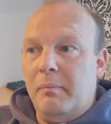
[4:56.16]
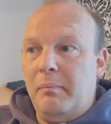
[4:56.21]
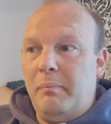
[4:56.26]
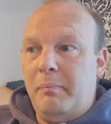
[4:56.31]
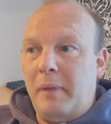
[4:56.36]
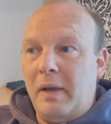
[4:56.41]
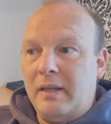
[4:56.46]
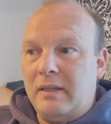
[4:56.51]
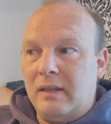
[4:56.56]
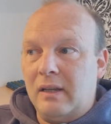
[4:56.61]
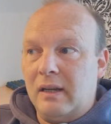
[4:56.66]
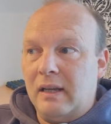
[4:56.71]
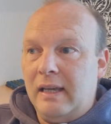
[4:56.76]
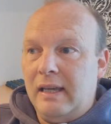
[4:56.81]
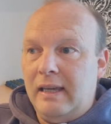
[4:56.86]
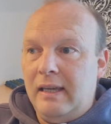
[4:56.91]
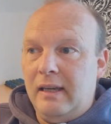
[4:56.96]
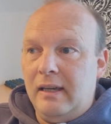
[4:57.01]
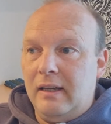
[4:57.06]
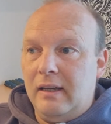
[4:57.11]

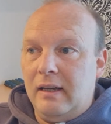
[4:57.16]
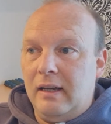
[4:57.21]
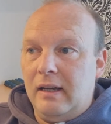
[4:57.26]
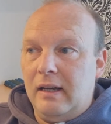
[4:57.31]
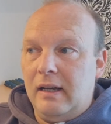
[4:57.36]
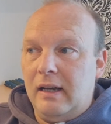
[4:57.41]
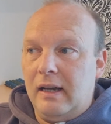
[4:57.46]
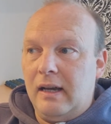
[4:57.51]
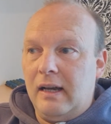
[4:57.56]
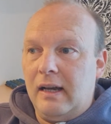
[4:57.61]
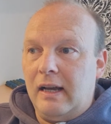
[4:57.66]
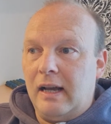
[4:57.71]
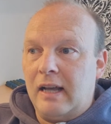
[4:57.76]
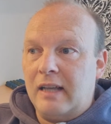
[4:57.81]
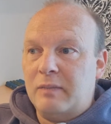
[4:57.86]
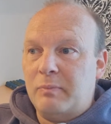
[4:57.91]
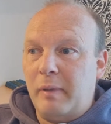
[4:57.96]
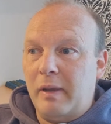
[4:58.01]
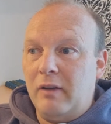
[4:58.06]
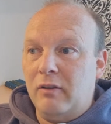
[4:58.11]
basically has
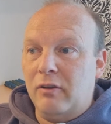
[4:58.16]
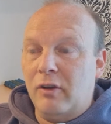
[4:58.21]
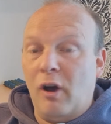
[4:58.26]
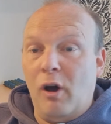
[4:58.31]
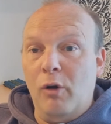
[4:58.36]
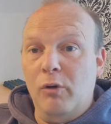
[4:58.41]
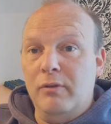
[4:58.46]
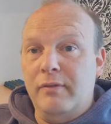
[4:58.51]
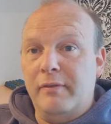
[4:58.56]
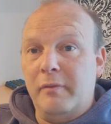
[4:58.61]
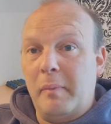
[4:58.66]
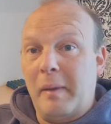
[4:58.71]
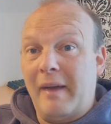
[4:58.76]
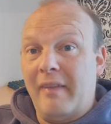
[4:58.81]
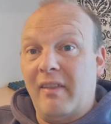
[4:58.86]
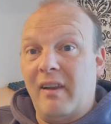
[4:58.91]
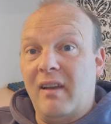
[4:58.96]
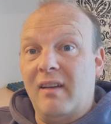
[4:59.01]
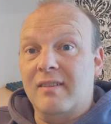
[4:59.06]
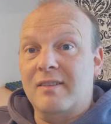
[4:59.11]
been on hold for about
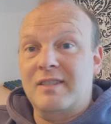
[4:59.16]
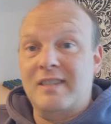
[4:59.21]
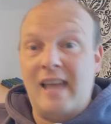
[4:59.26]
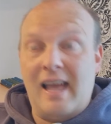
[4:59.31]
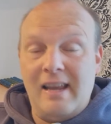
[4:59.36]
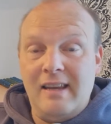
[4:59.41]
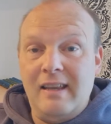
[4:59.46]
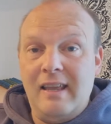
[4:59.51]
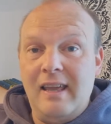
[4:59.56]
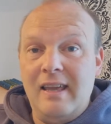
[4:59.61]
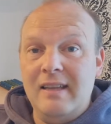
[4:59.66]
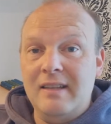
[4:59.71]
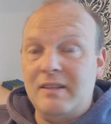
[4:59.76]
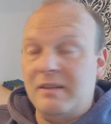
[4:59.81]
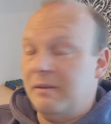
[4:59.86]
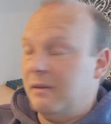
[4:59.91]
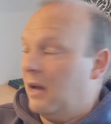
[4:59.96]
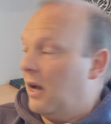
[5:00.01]
the last 10 years.